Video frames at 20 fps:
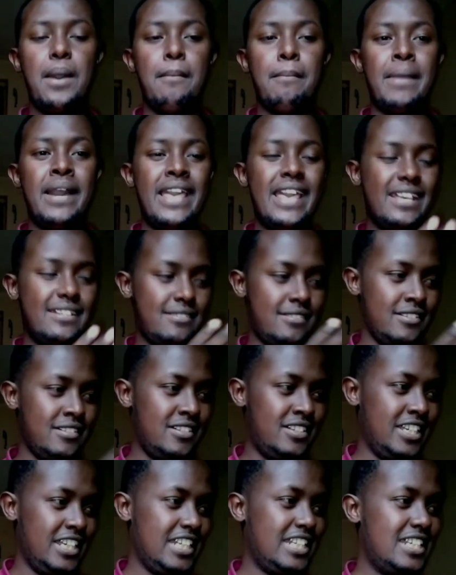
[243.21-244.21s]
My ex
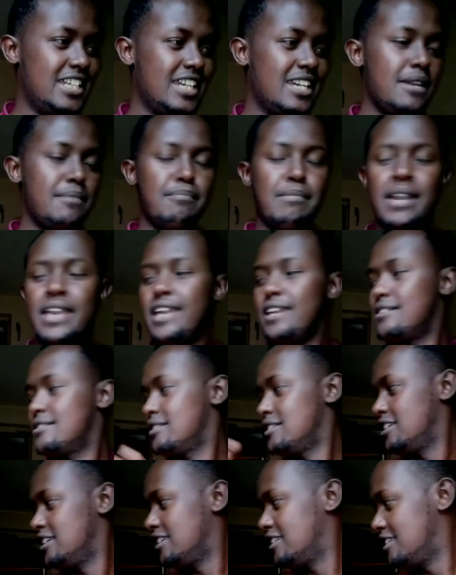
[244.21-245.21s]
did, my ex
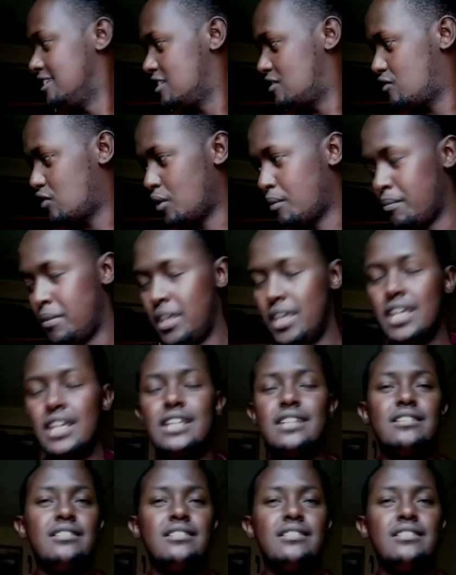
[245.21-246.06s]
did this for me,